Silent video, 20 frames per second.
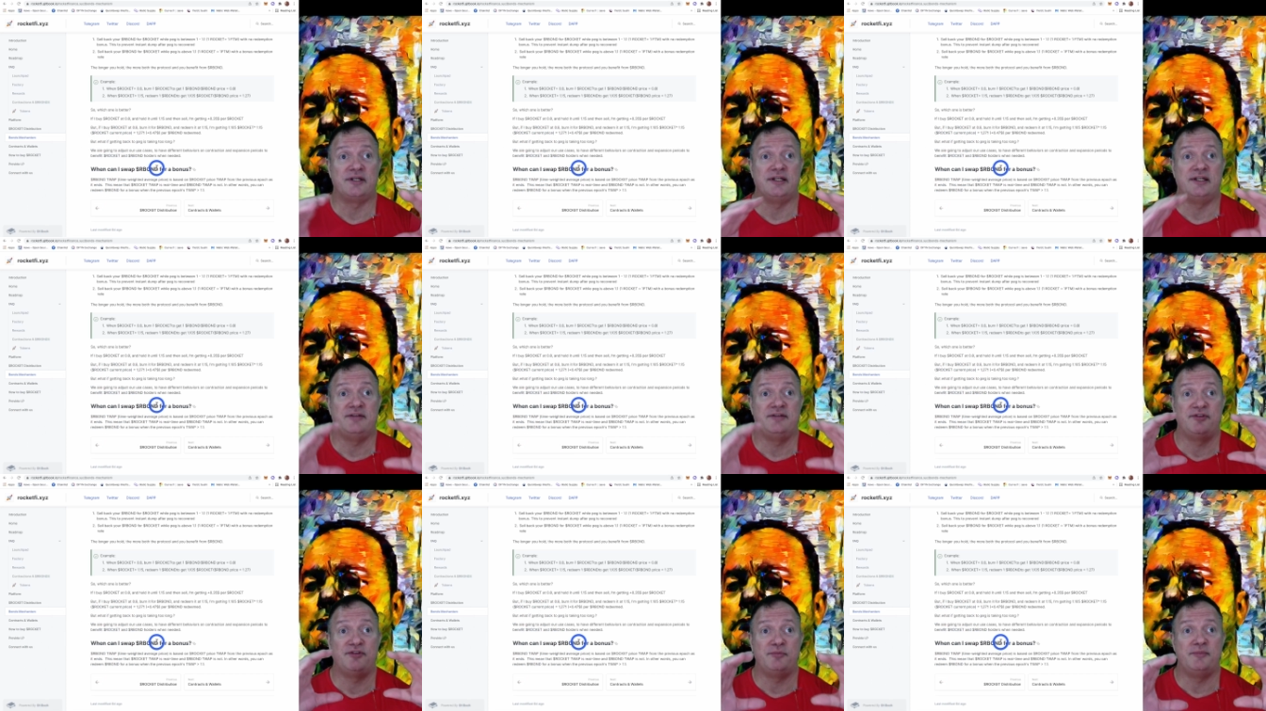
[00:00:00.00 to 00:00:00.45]

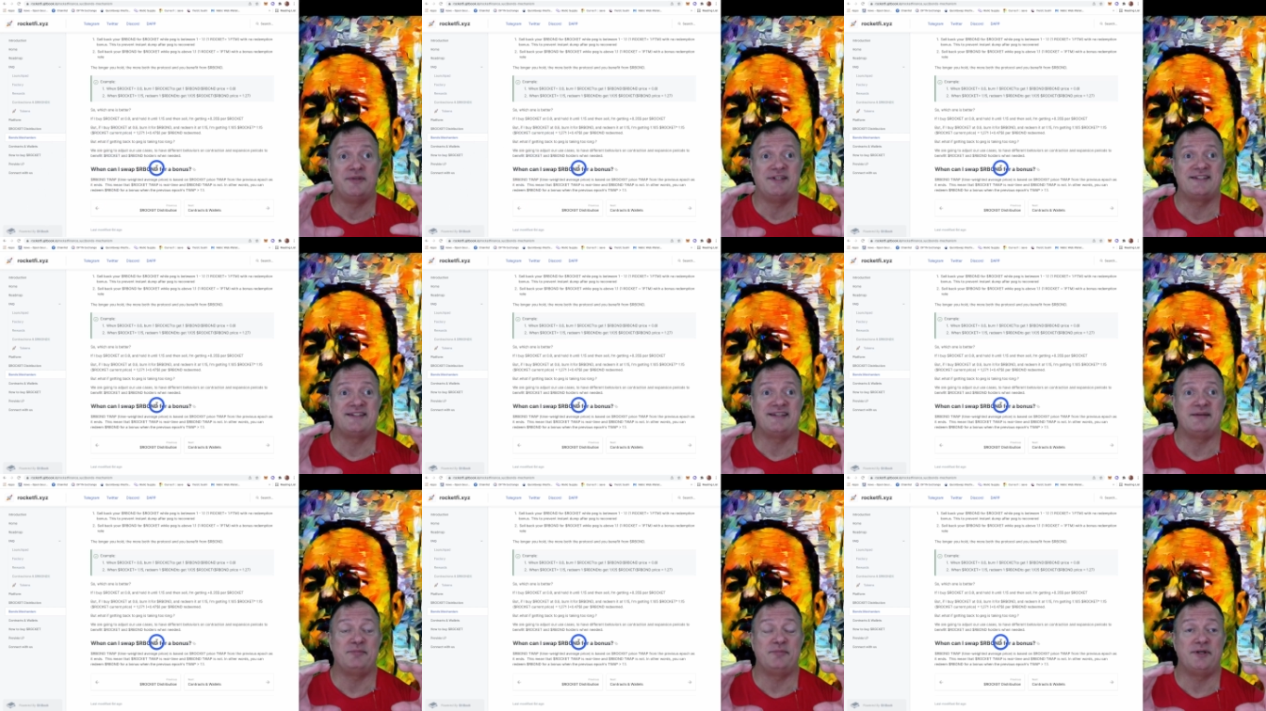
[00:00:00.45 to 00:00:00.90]
And if you miss
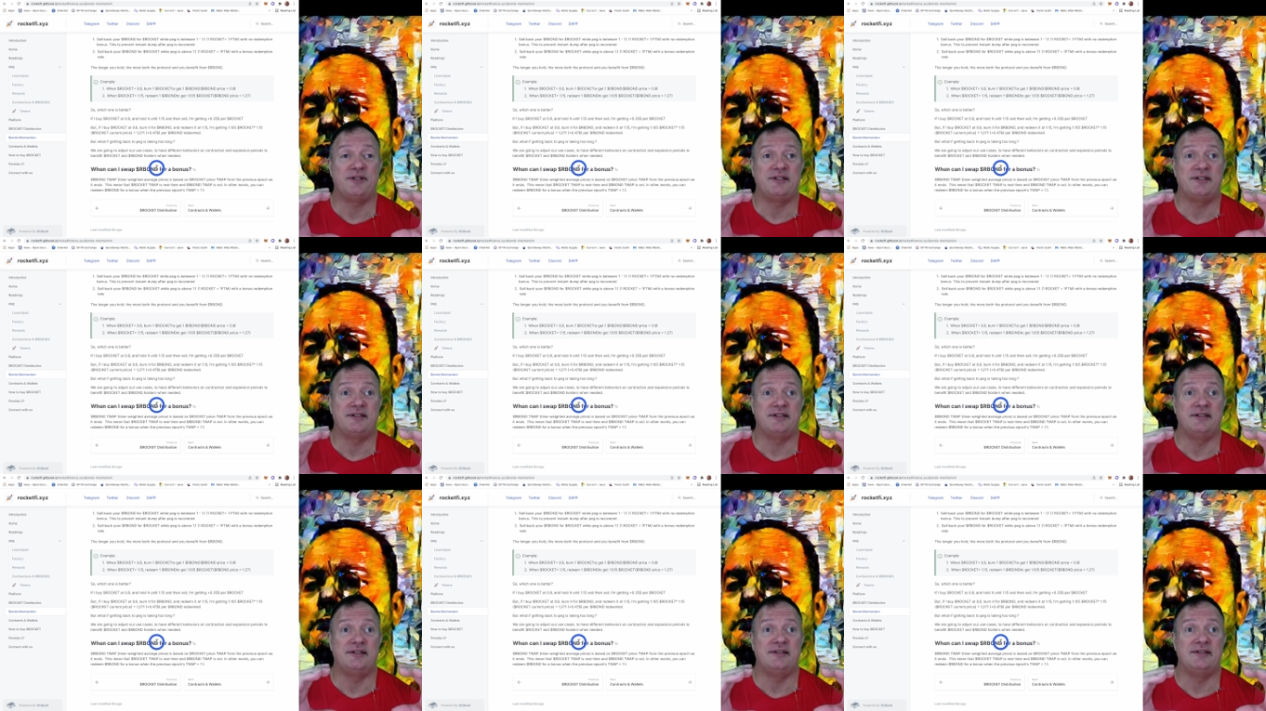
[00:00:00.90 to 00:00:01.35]
that
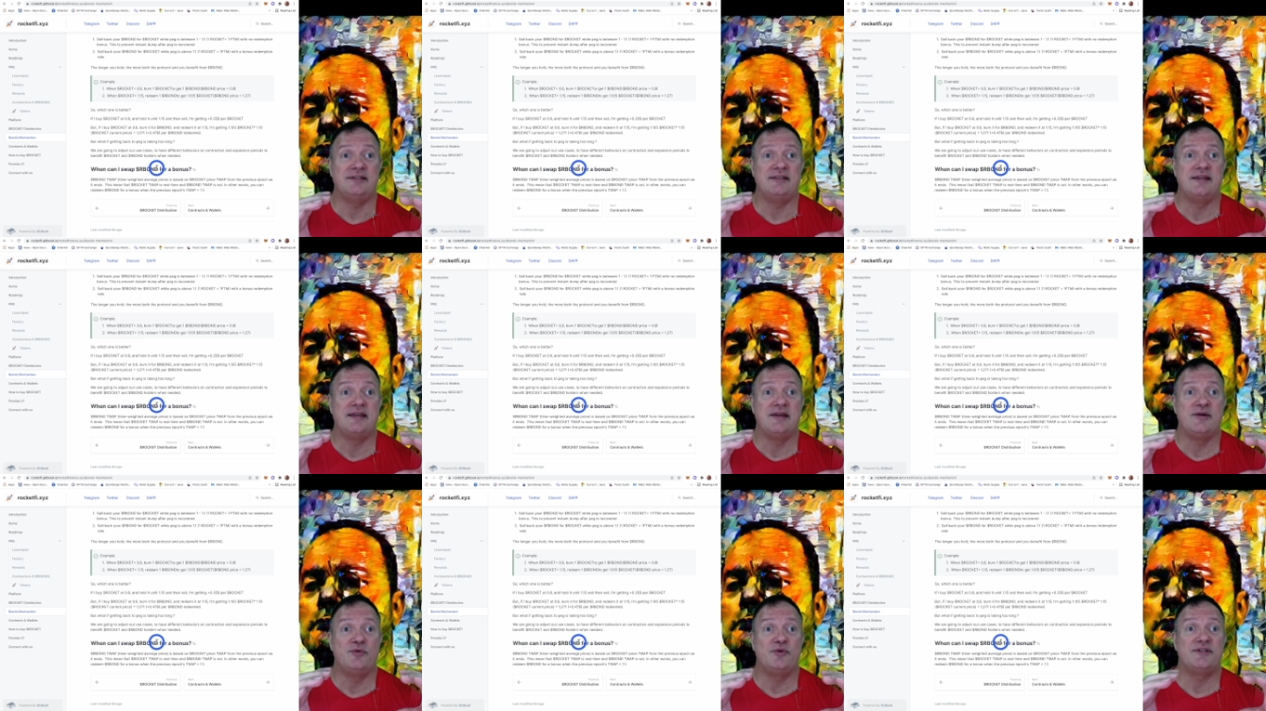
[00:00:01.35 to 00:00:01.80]
button,
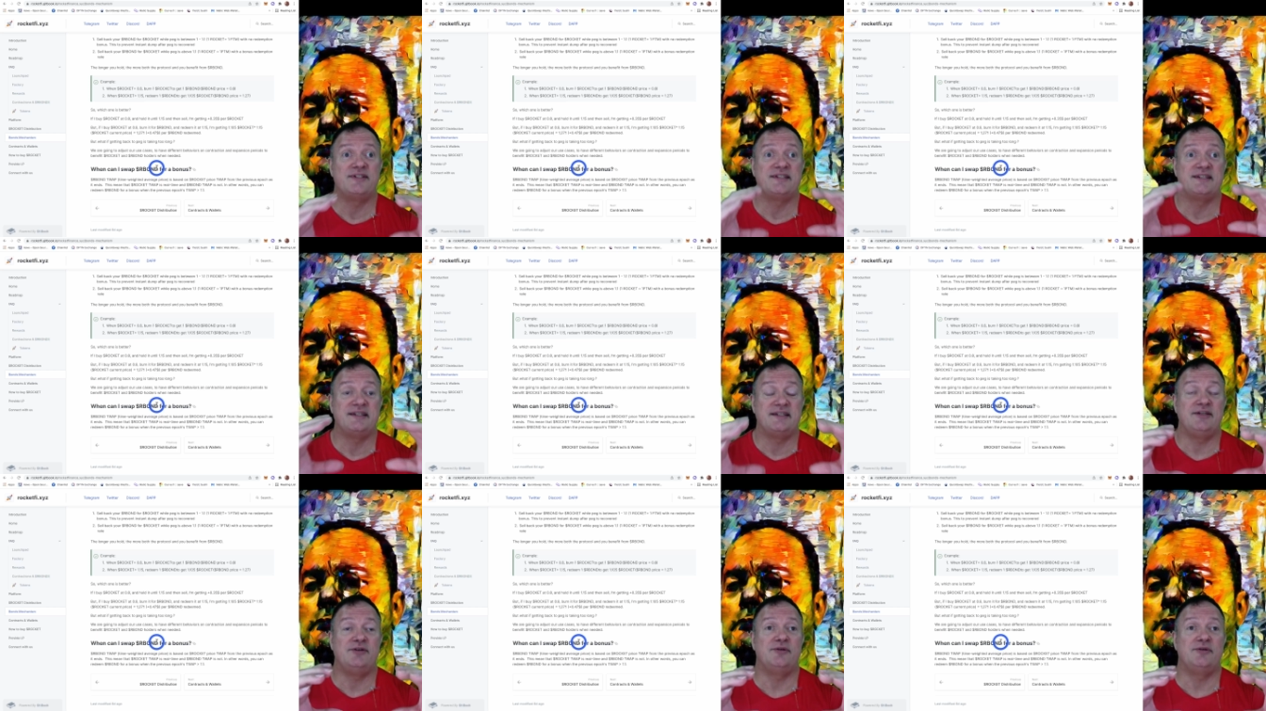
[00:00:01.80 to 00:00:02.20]
we're sending